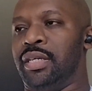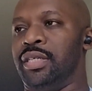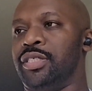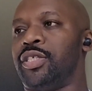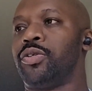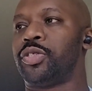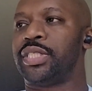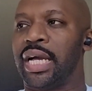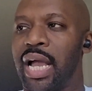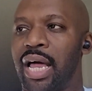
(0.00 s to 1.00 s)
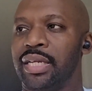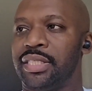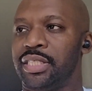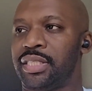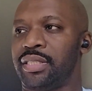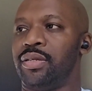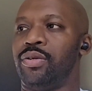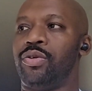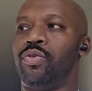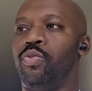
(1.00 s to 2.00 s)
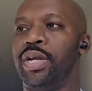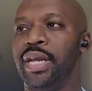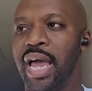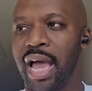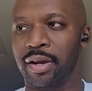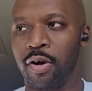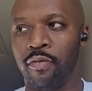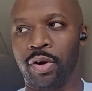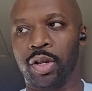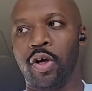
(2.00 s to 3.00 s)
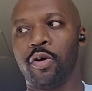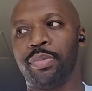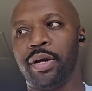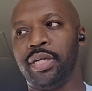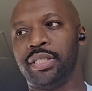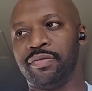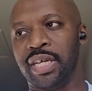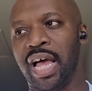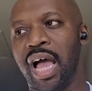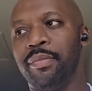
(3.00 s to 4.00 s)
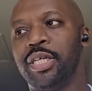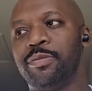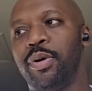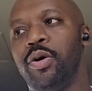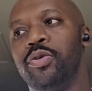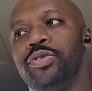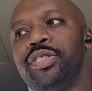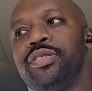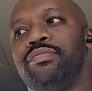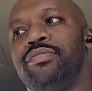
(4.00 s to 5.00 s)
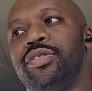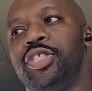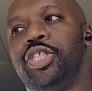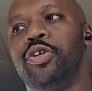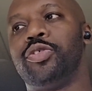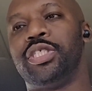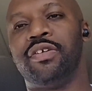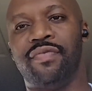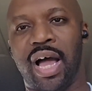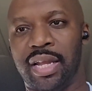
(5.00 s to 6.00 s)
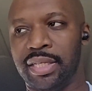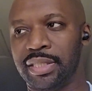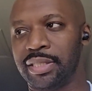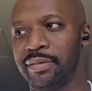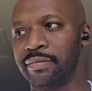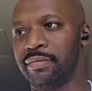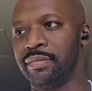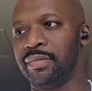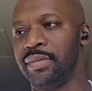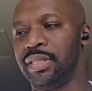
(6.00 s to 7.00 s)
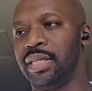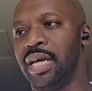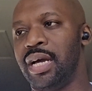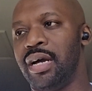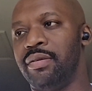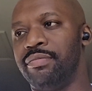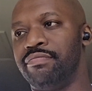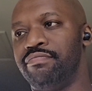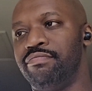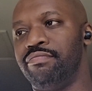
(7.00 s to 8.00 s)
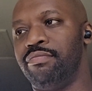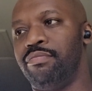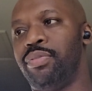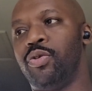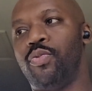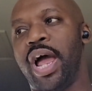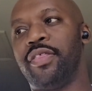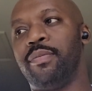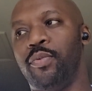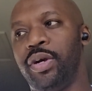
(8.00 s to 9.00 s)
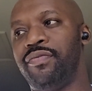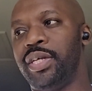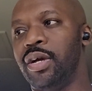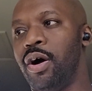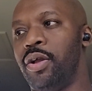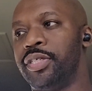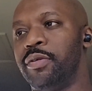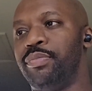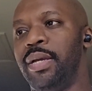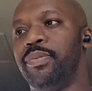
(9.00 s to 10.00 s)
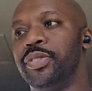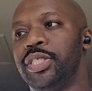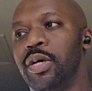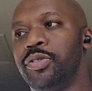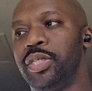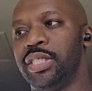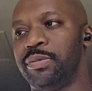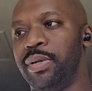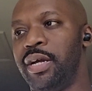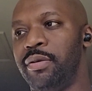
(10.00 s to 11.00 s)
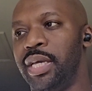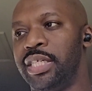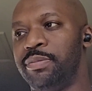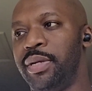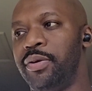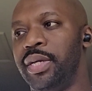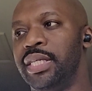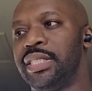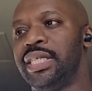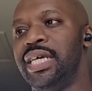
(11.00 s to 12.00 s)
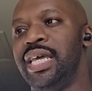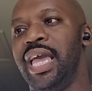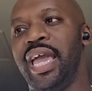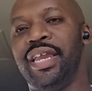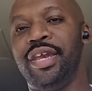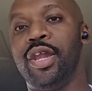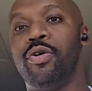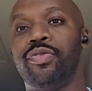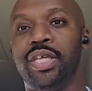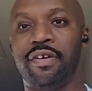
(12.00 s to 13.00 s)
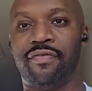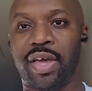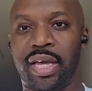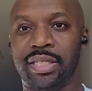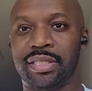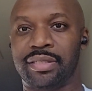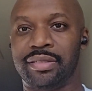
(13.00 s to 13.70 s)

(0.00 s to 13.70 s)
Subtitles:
social psychologists would not, over long periods of time, expose children to violence, but rather briefly alter people's social experience and note the effects.